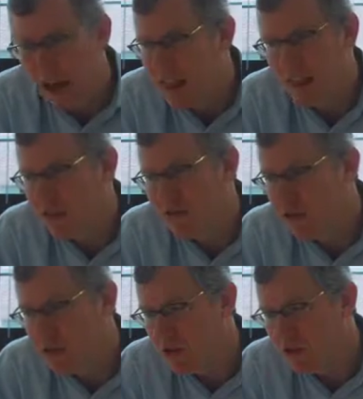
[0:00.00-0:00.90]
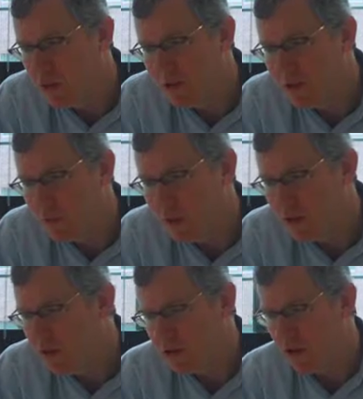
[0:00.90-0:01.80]
I think there's no reason why you
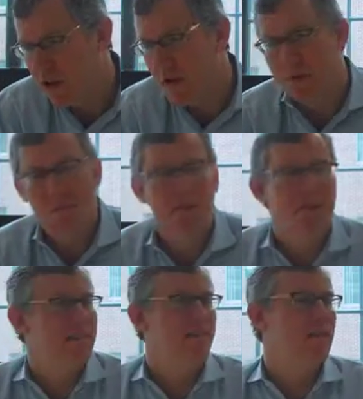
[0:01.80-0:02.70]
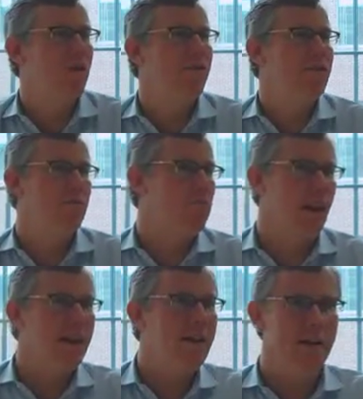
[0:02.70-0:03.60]
couldn't start a company and be CEO of it and
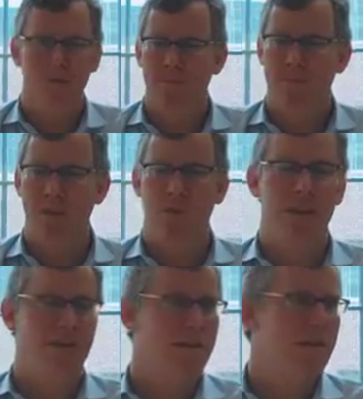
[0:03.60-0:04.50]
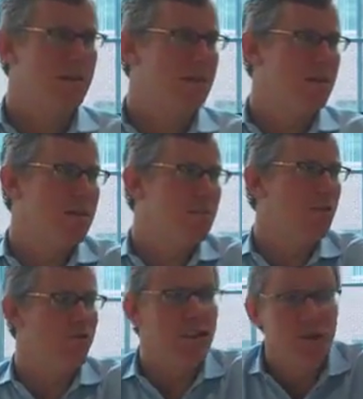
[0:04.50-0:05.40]
run it. You look at the
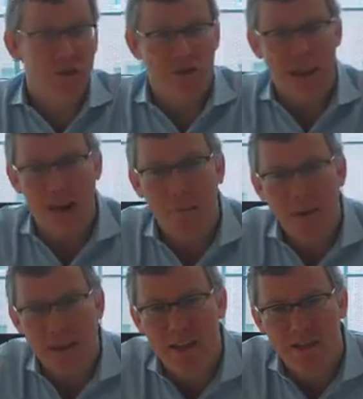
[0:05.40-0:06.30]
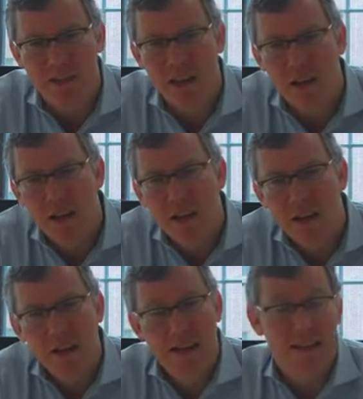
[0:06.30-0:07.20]
most interesting companies
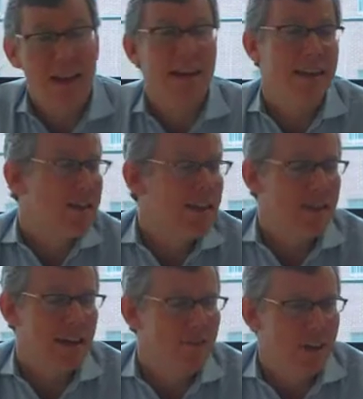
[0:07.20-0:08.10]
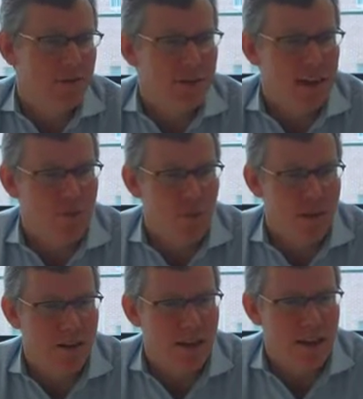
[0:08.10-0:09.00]
in tech, at least, and I follow tech more
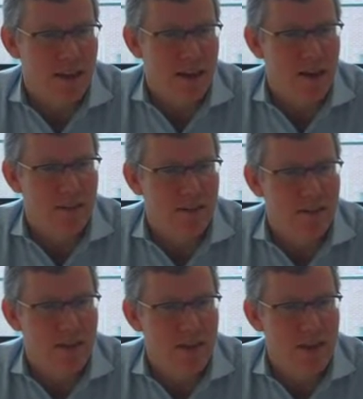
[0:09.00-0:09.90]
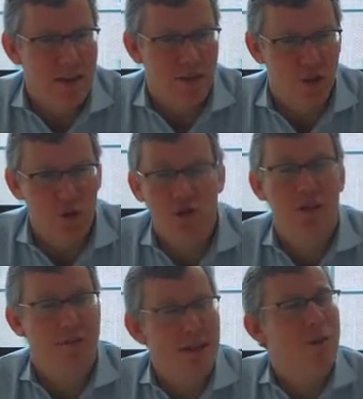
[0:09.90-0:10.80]
than anything else, it's
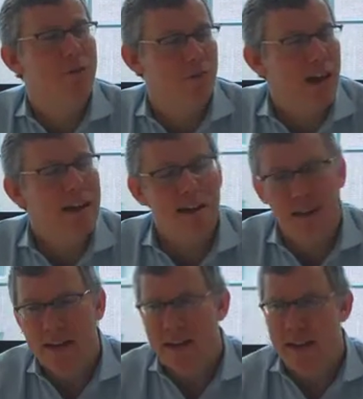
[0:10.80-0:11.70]
usually founder-led.